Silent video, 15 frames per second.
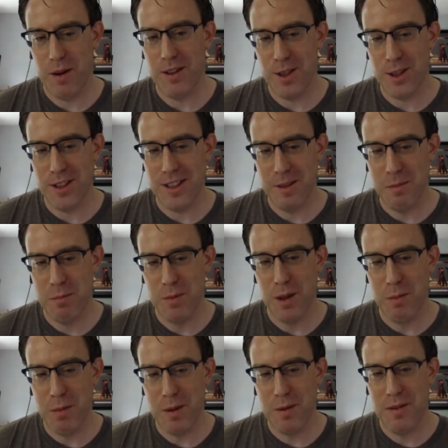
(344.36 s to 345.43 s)
probably a
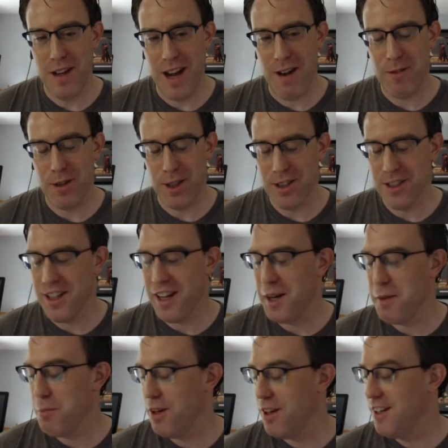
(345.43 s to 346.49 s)
little bit
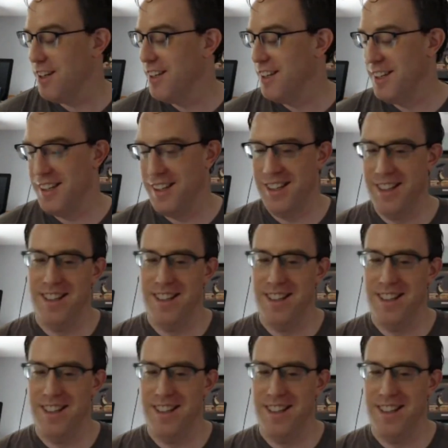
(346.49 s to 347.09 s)
after your time, but